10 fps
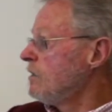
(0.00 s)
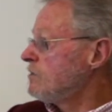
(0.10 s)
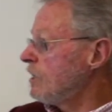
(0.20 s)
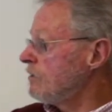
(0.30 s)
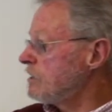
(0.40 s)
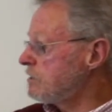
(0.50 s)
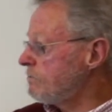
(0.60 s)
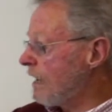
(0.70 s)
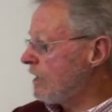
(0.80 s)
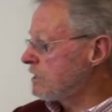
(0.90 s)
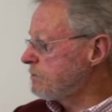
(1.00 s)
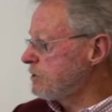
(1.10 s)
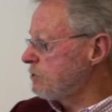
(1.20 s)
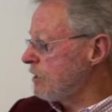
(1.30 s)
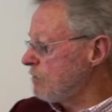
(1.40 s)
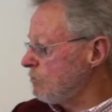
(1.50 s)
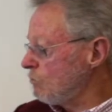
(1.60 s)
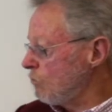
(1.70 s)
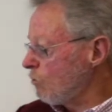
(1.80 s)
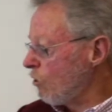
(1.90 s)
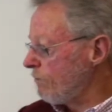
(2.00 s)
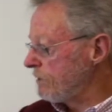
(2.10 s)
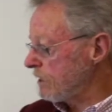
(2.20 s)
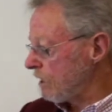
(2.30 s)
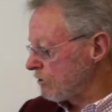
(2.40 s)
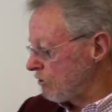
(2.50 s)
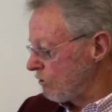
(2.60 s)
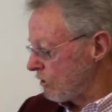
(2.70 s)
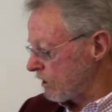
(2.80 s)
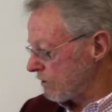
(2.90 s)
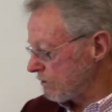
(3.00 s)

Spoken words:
so there's a balance between warming and cooling.